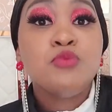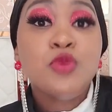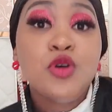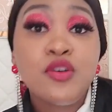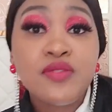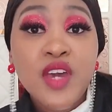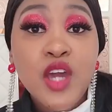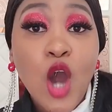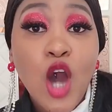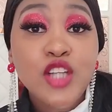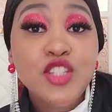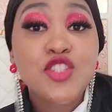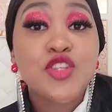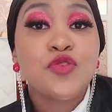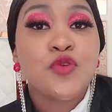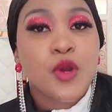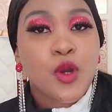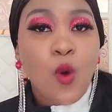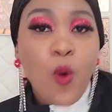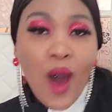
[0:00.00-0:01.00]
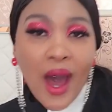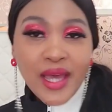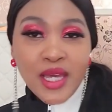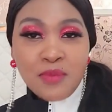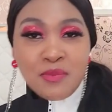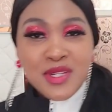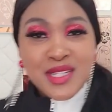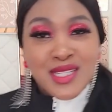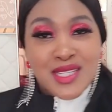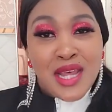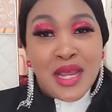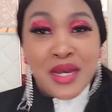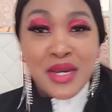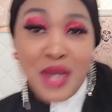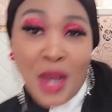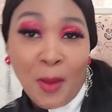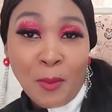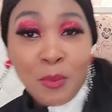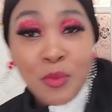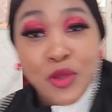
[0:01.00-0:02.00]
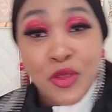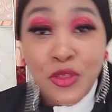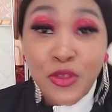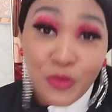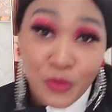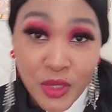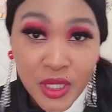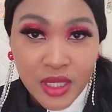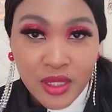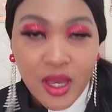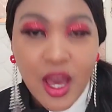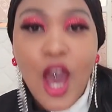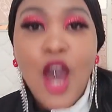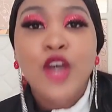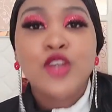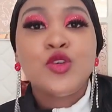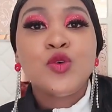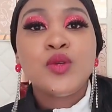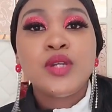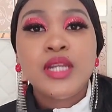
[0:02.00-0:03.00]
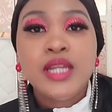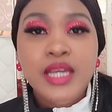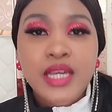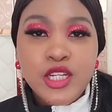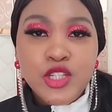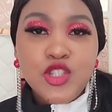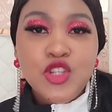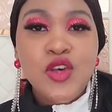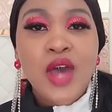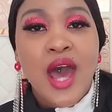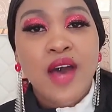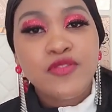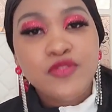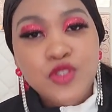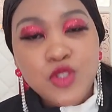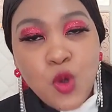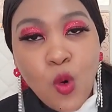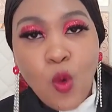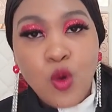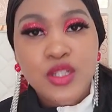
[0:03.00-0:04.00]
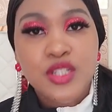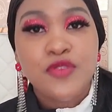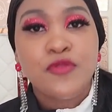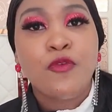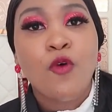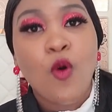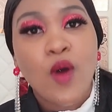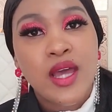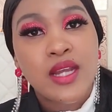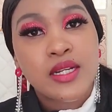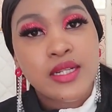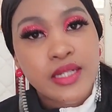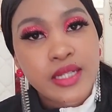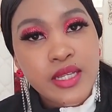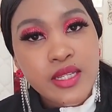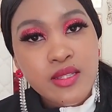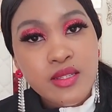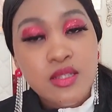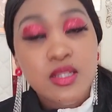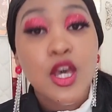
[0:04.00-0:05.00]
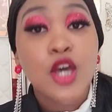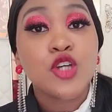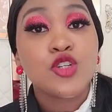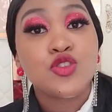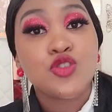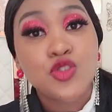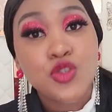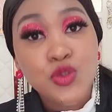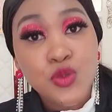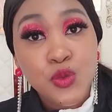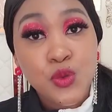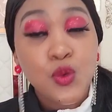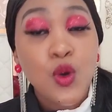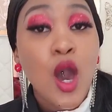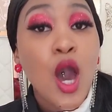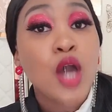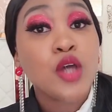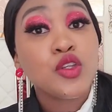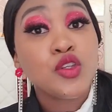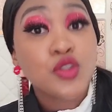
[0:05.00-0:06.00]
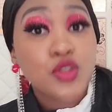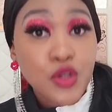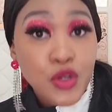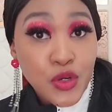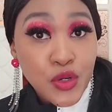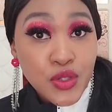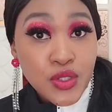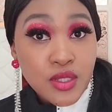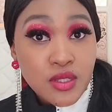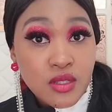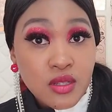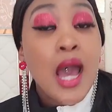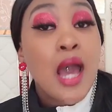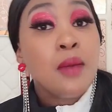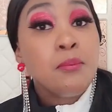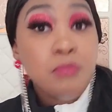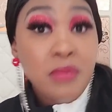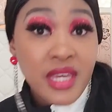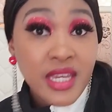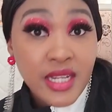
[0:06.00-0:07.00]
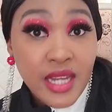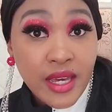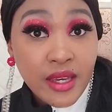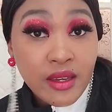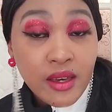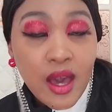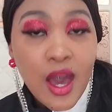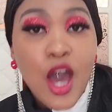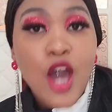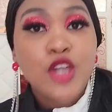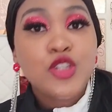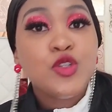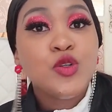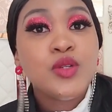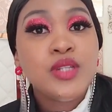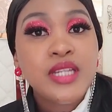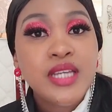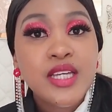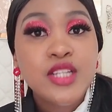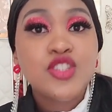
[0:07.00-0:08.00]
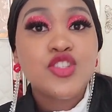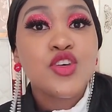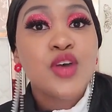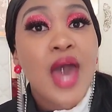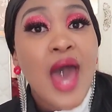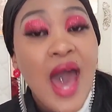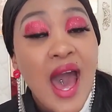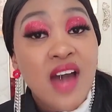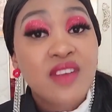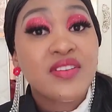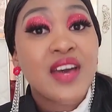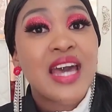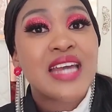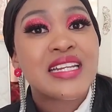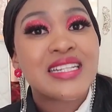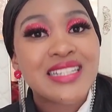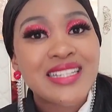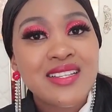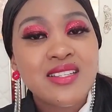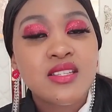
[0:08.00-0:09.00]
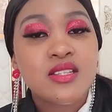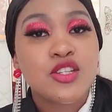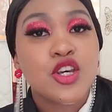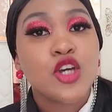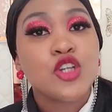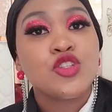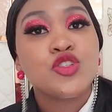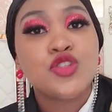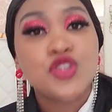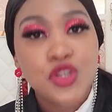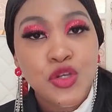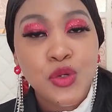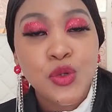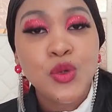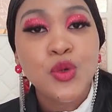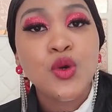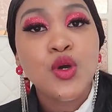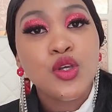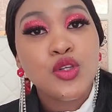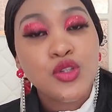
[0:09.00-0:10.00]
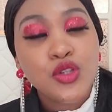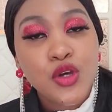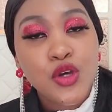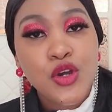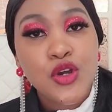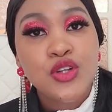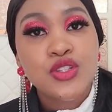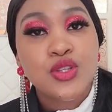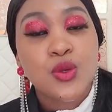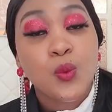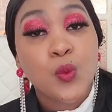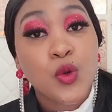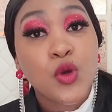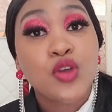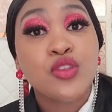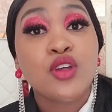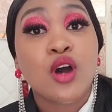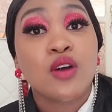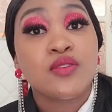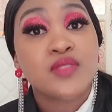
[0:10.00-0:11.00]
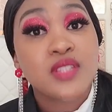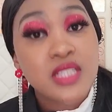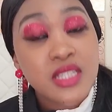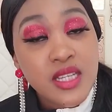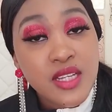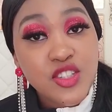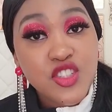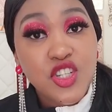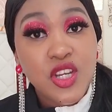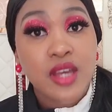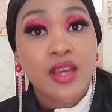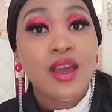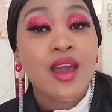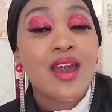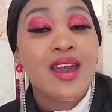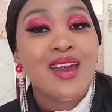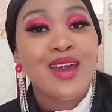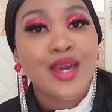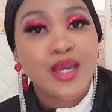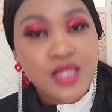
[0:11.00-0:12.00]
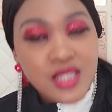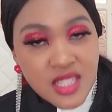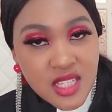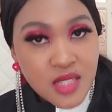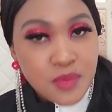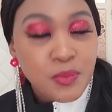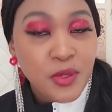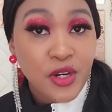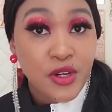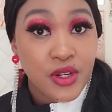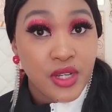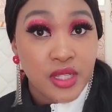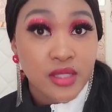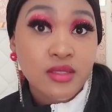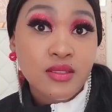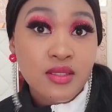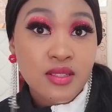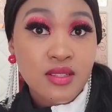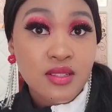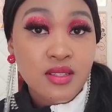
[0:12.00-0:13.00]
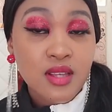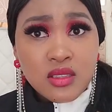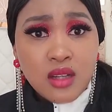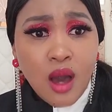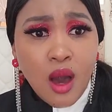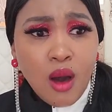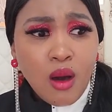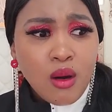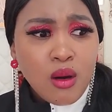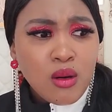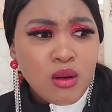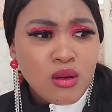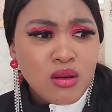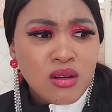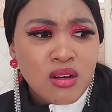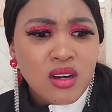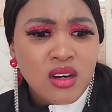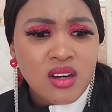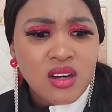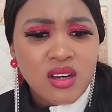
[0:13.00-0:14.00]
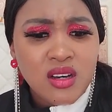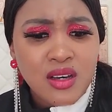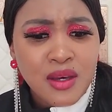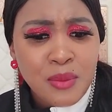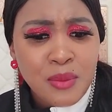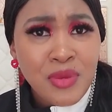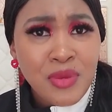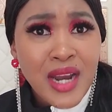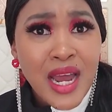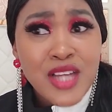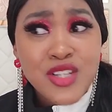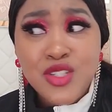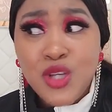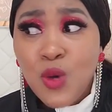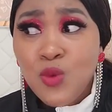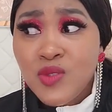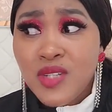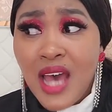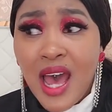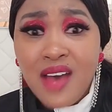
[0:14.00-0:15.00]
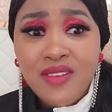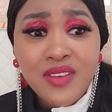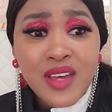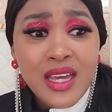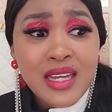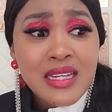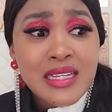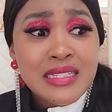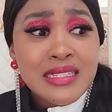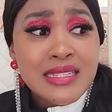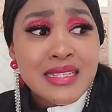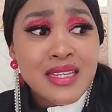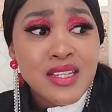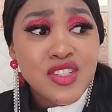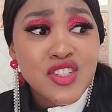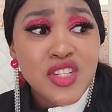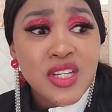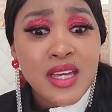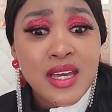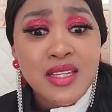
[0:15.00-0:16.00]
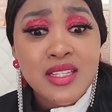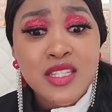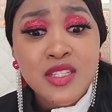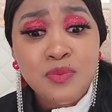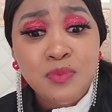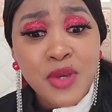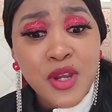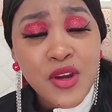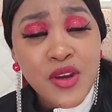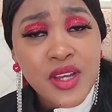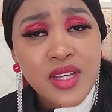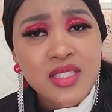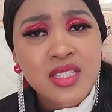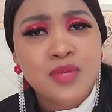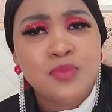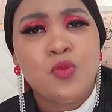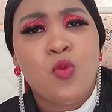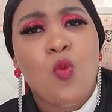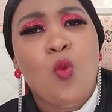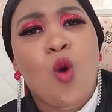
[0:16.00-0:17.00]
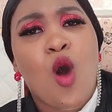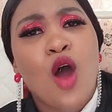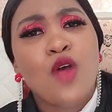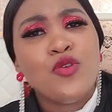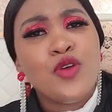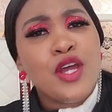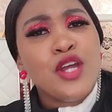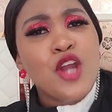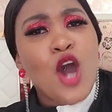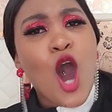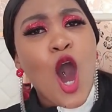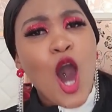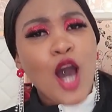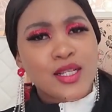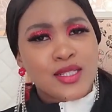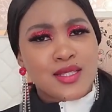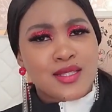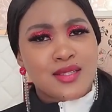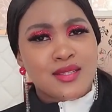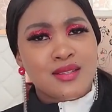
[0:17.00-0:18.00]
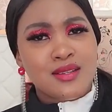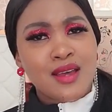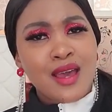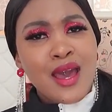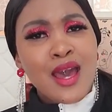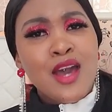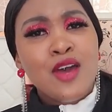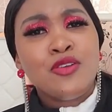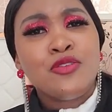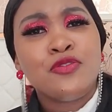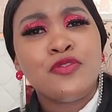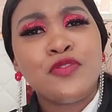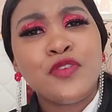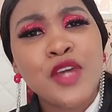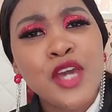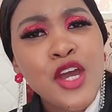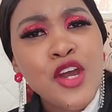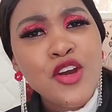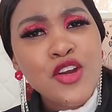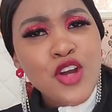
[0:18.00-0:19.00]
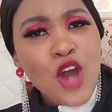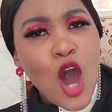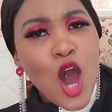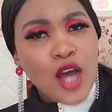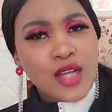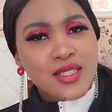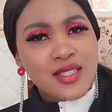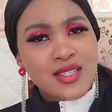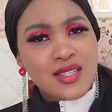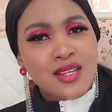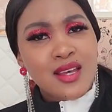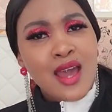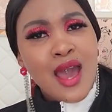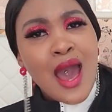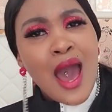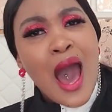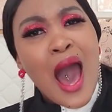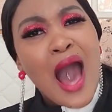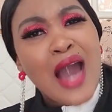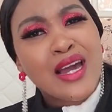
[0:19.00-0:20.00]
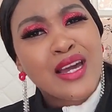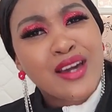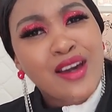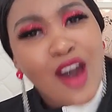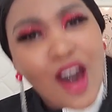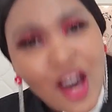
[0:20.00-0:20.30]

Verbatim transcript: Moving on to requirement number three, you need to have taught for at least two years, meaning you need to have at least two years worth of teaching experience. Oh, but I don't have any teaching experience. Worry not. Fear not. I